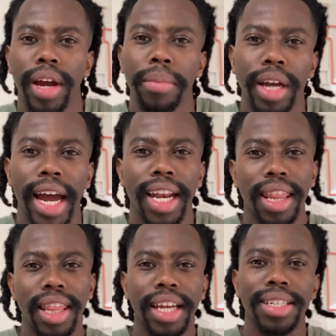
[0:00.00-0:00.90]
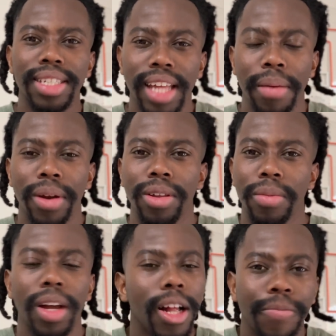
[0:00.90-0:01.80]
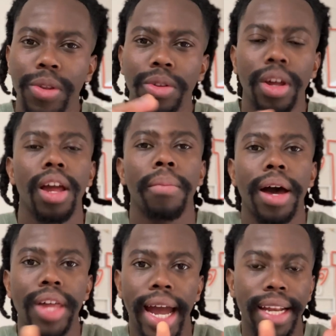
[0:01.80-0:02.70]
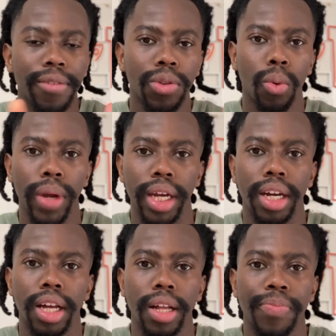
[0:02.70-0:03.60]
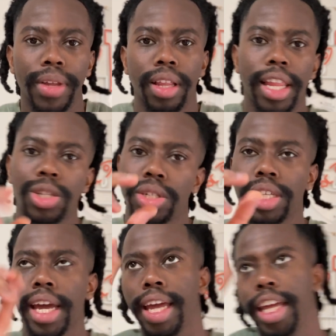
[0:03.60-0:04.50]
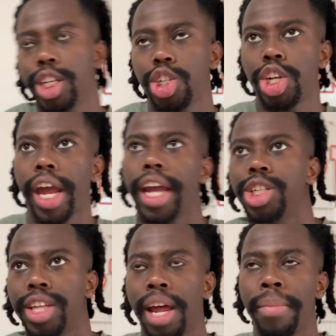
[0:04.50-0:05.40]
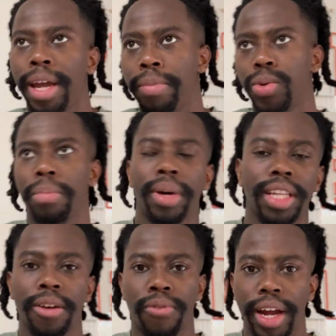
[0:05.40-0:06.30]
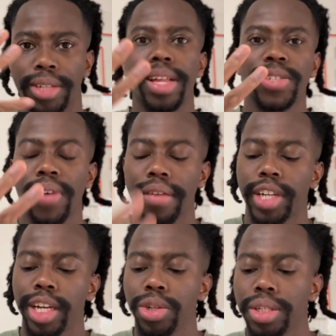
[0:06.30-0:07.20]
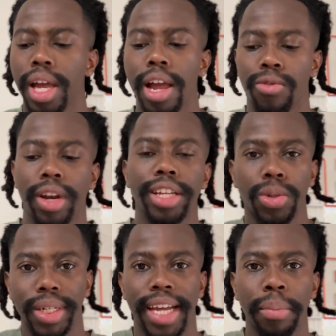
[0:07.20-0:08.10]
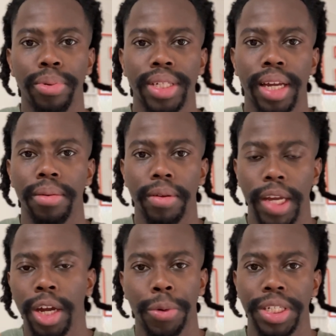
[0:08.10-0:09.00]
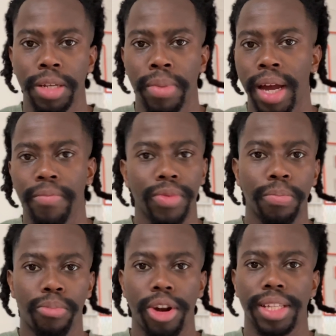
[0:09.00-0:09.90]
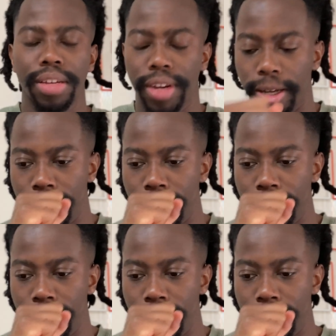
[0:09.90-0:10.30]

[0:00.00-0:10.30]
I'm going to add this statement a little bit. By the end of the week, let's just say each change that I made between Monday to Friday, so that's 5 changes, led to a 10% increase in my productivity.